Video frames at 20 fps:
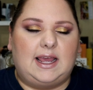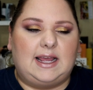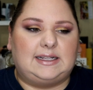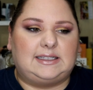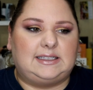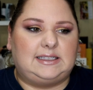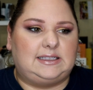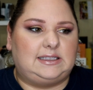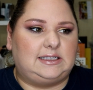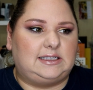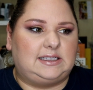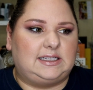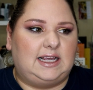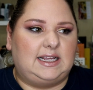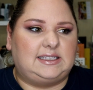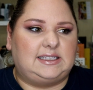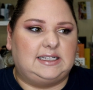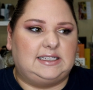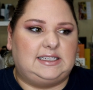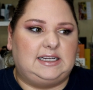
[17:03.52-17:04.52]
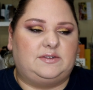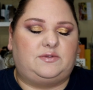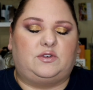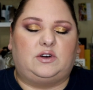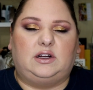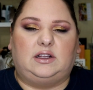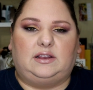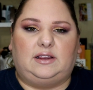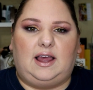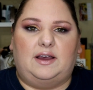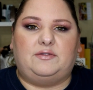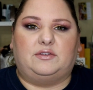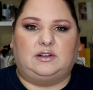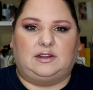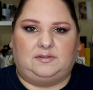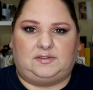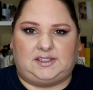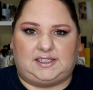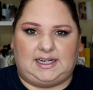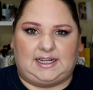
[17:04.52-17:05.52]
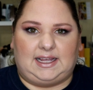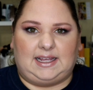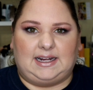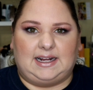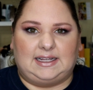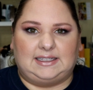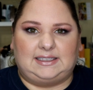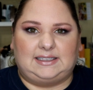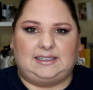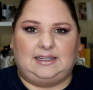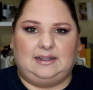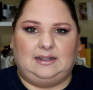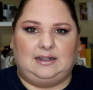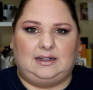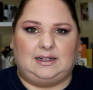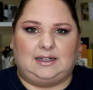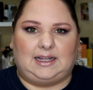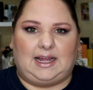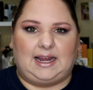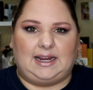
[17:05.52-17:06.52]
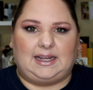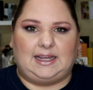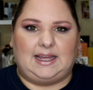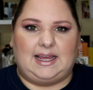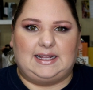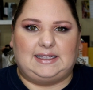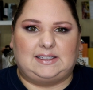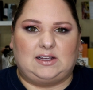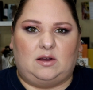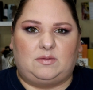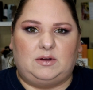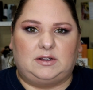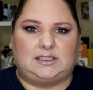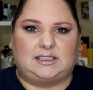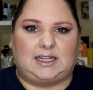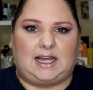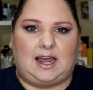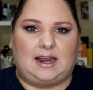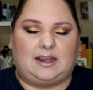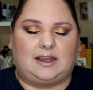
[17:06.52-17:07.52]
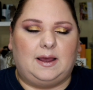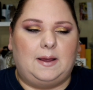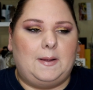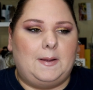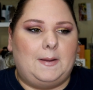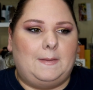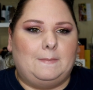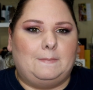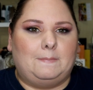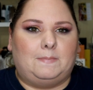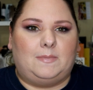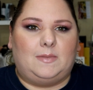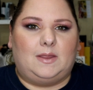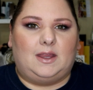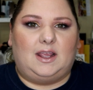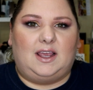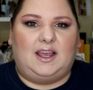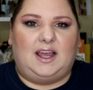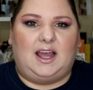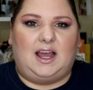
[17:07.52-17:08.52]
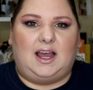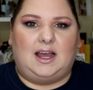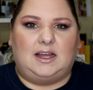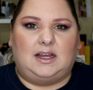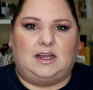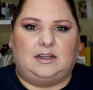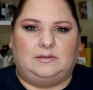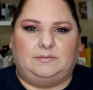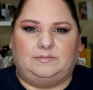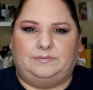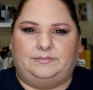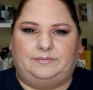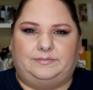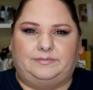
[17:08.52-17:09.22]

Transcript: it's a different level of stickiness. Like, it's almost like a